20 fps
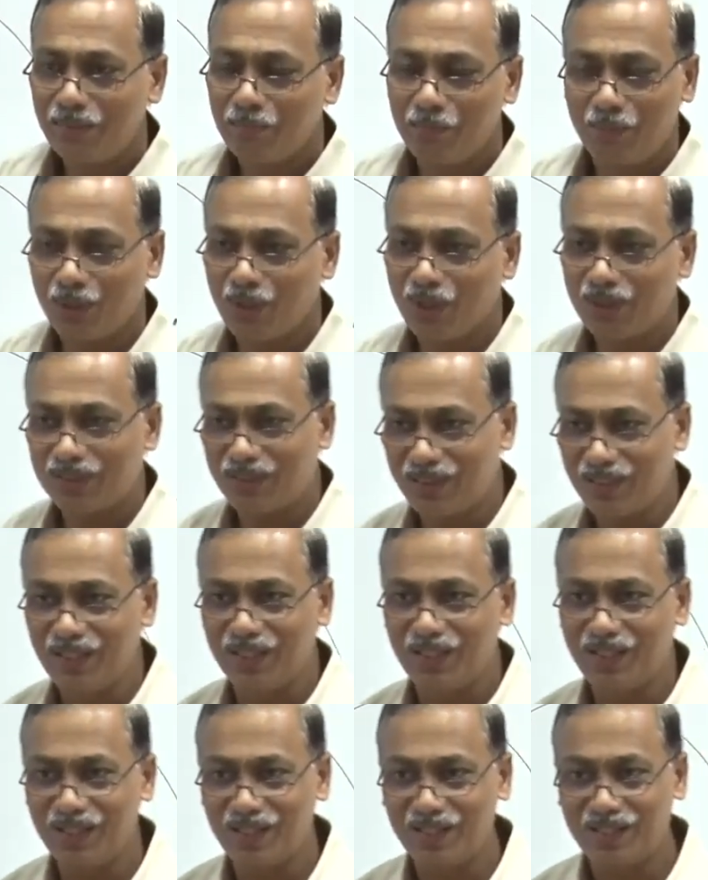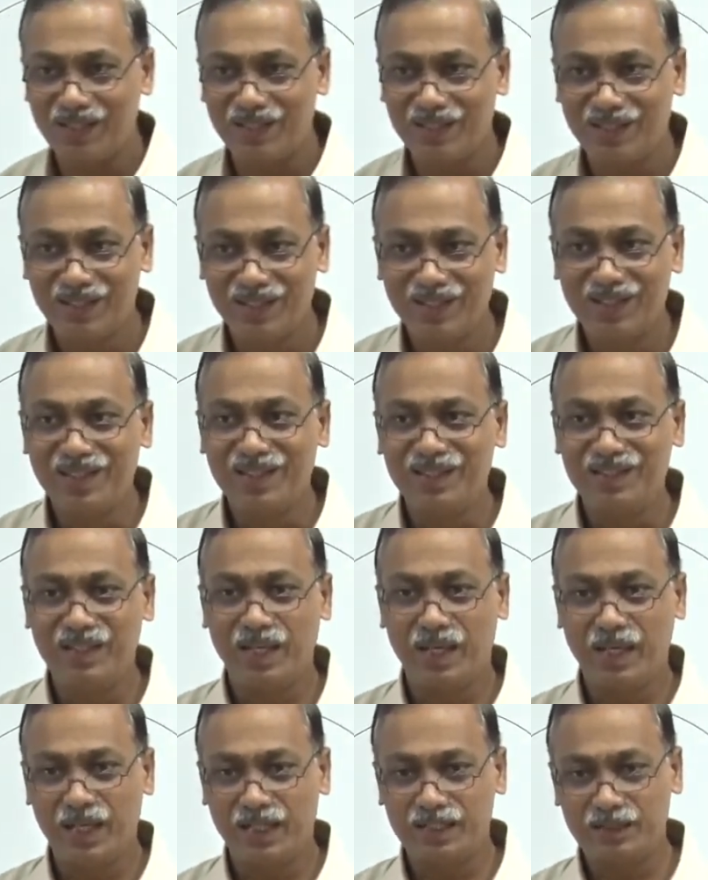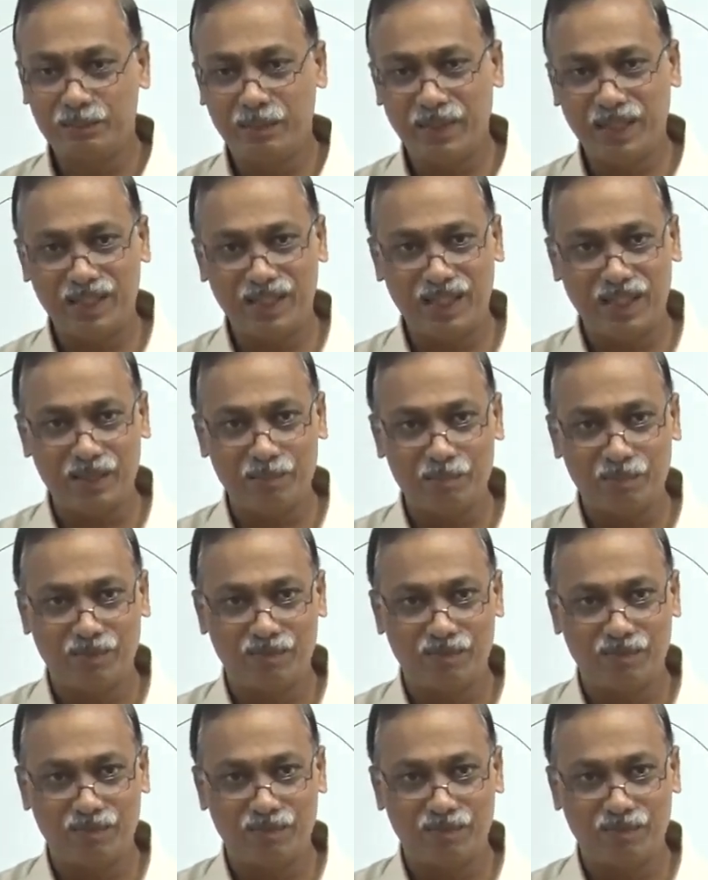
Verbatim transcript: because here the expected